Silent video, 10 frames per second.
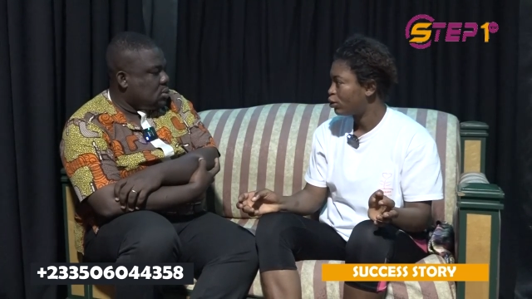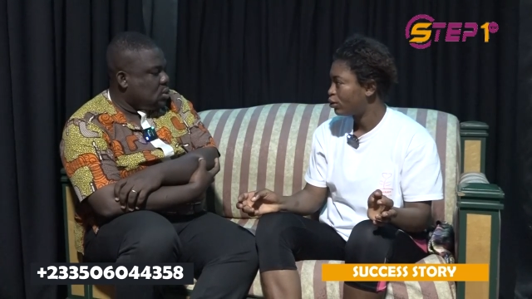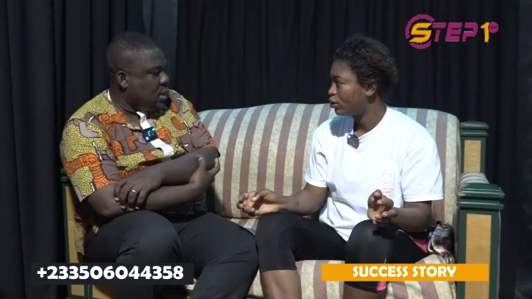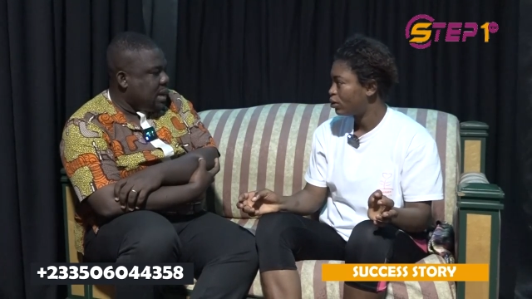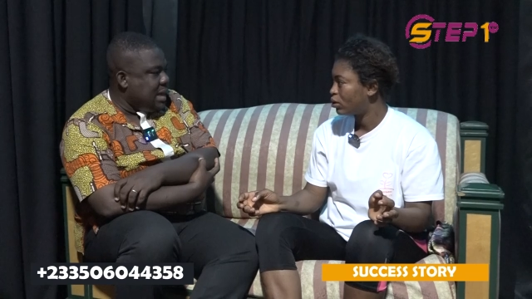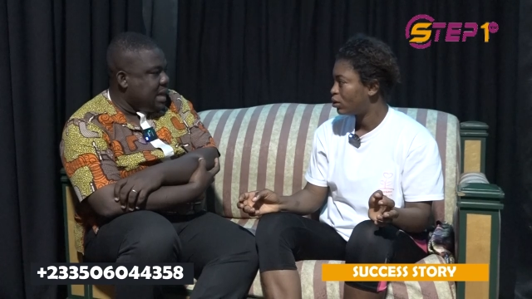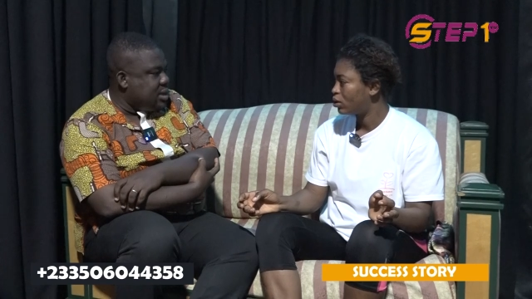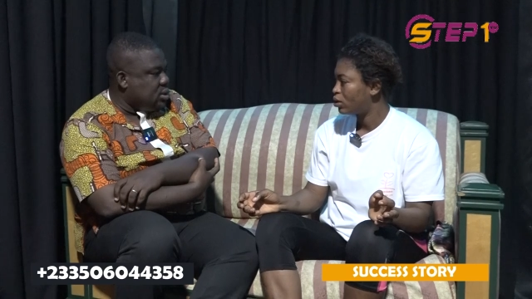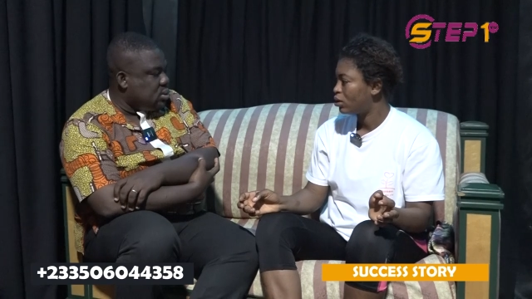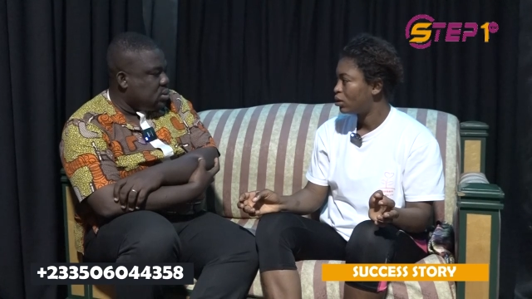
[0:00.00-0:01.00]
Speaker 1: So it led
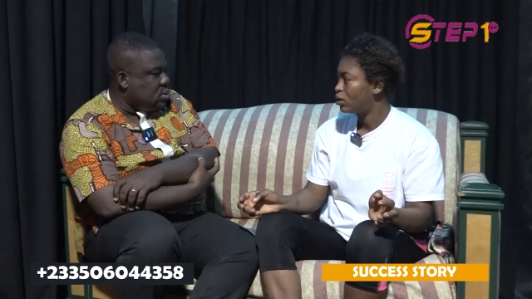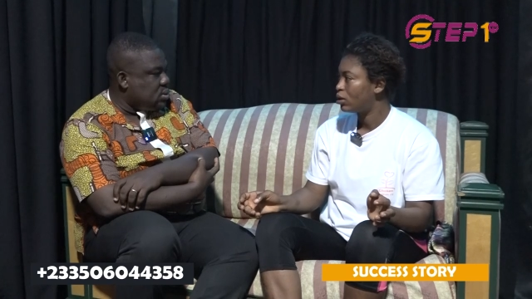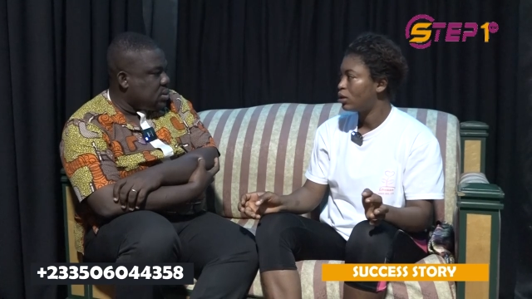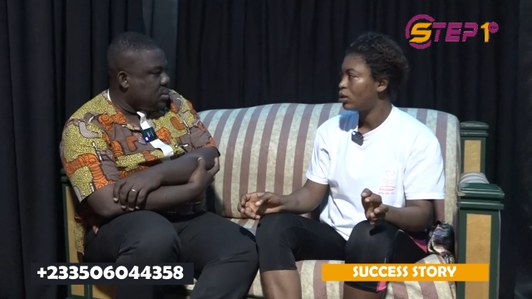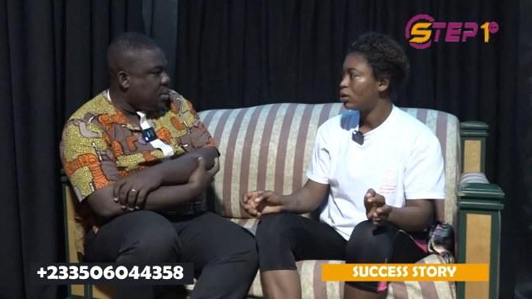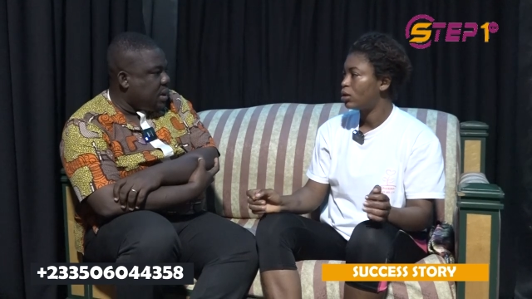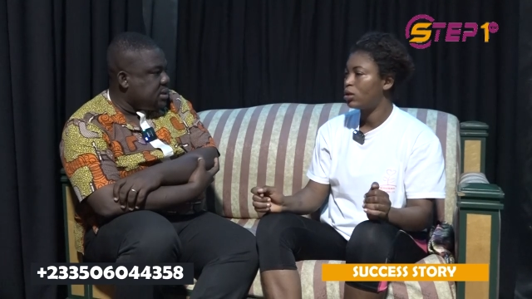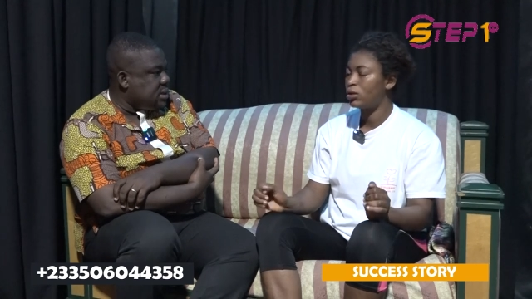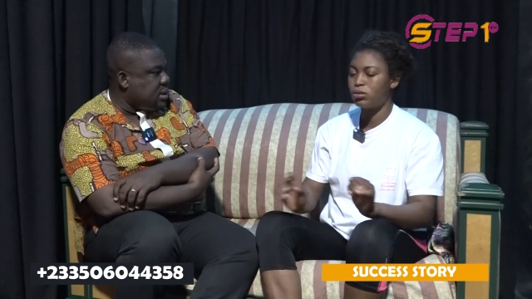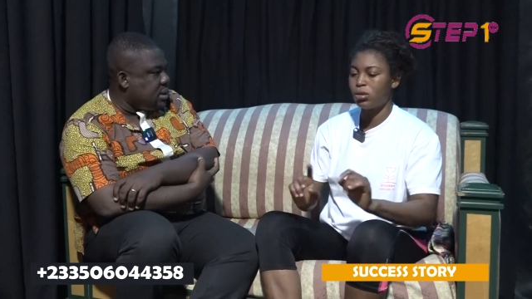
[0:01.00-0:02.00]
you to do some
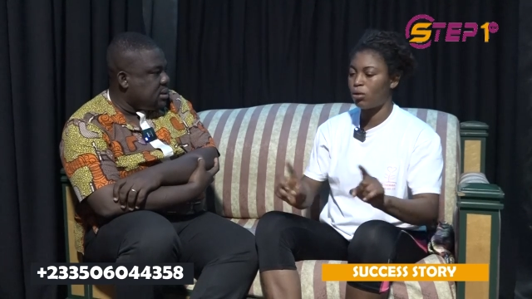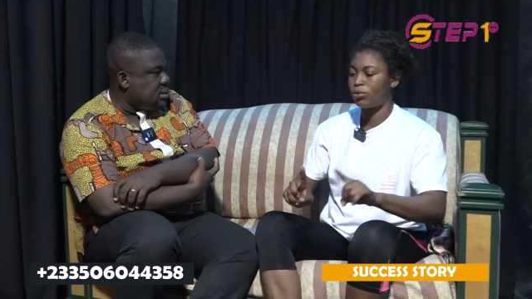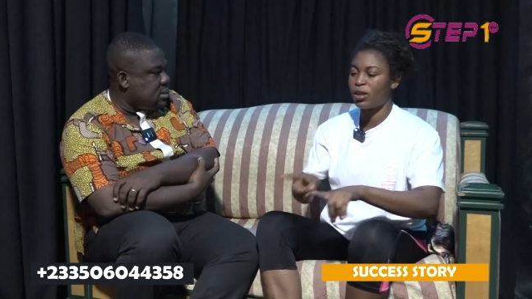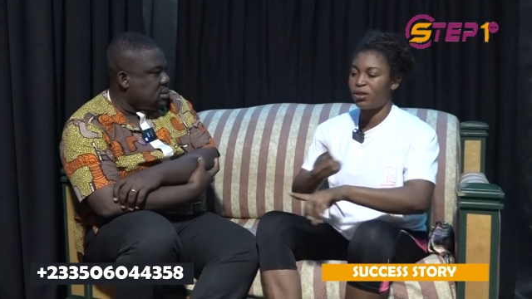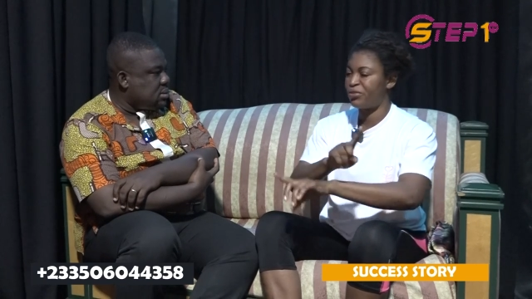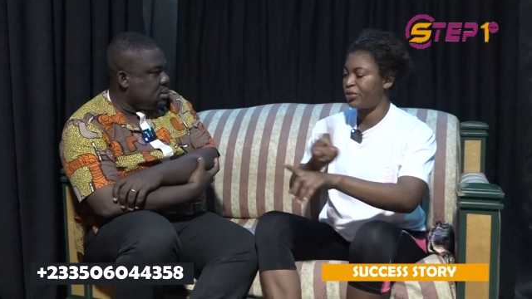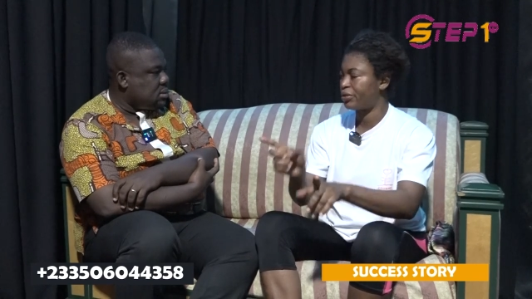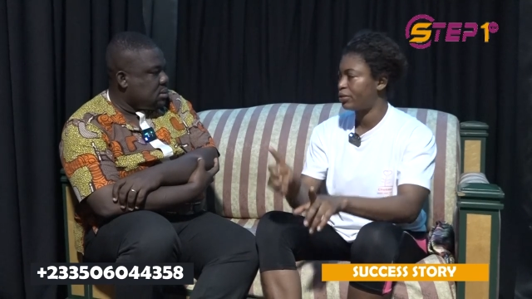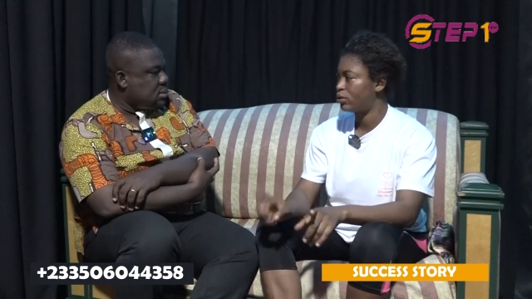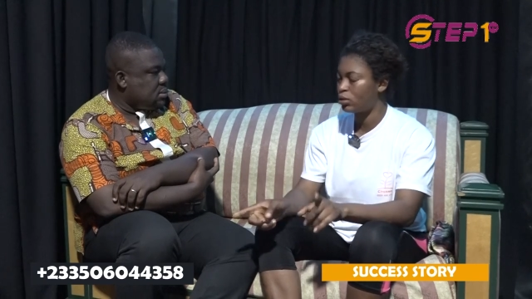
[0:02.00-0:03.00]
crazy
Speaker 2: things. No, never,
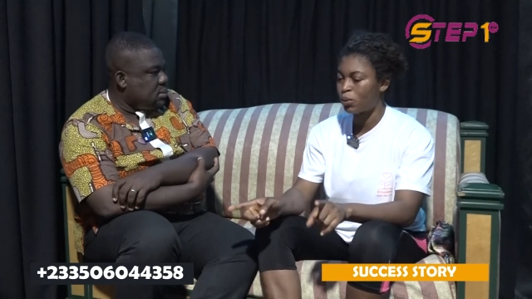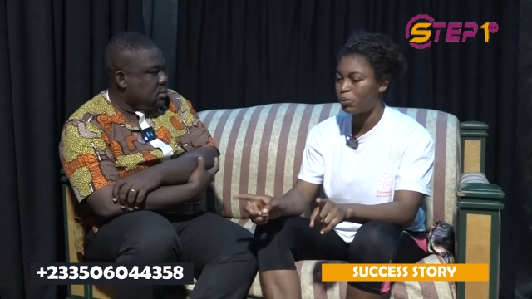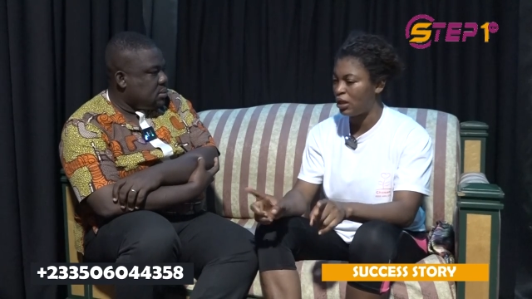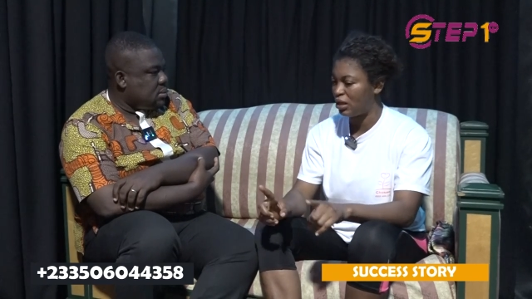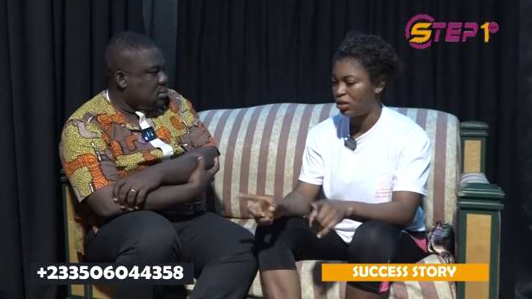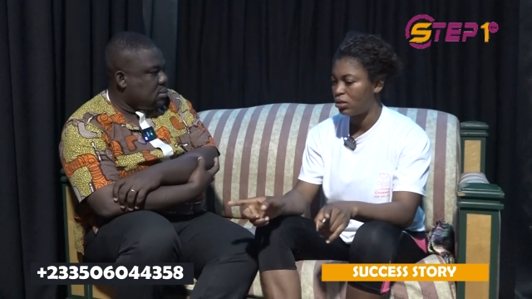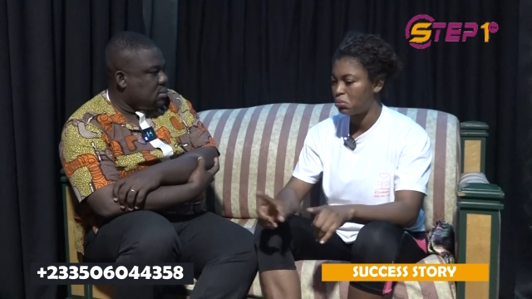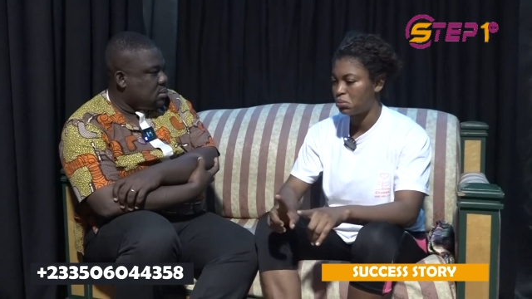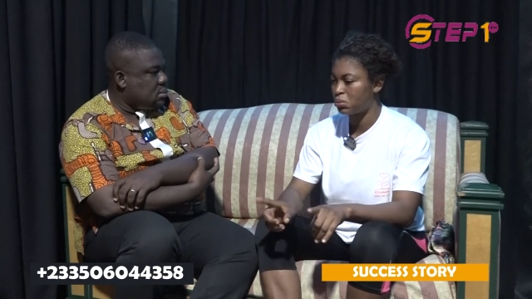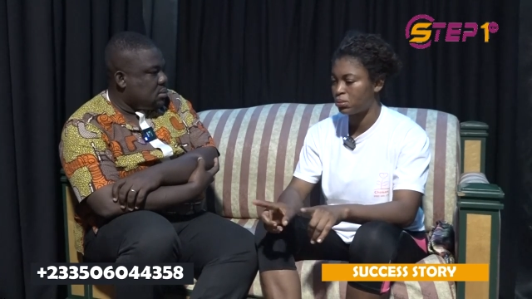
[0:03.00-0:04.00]
not me.
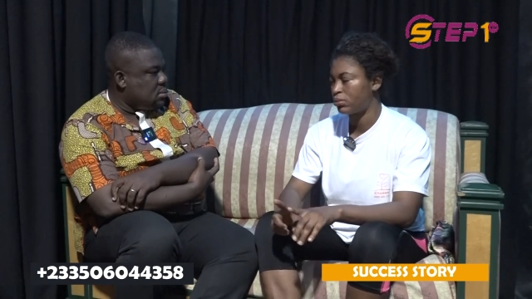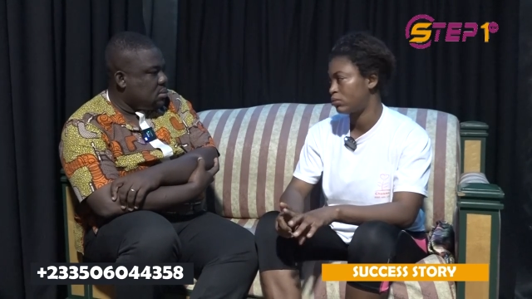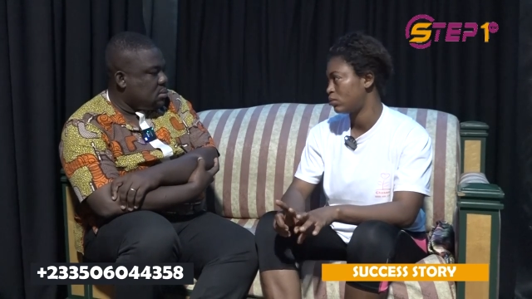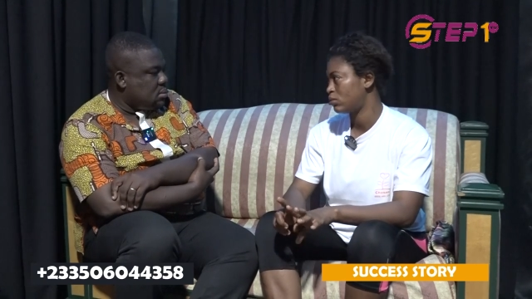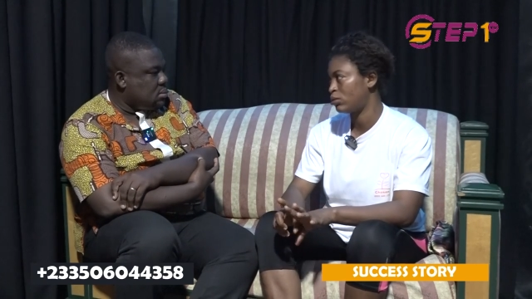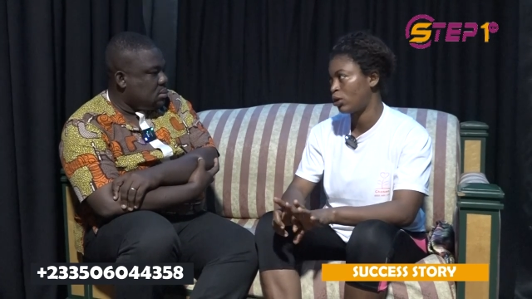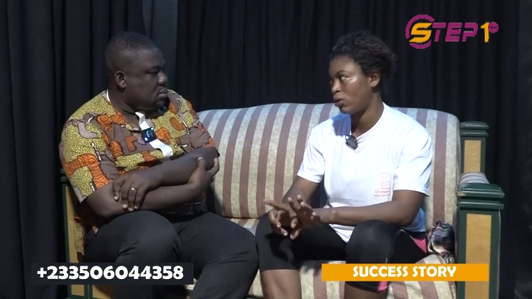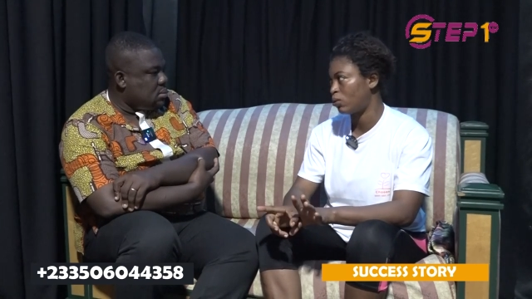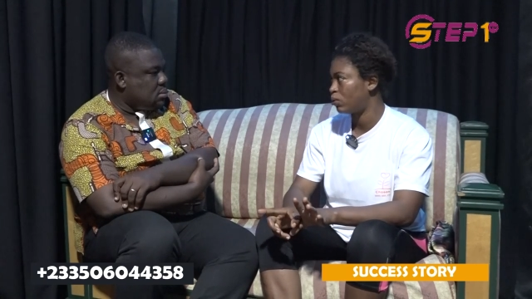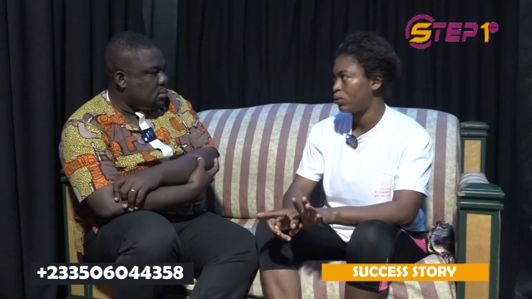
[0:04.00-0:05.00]
Mm-mm,
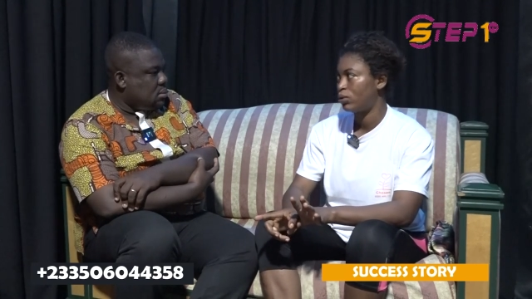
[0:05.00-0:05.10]
no.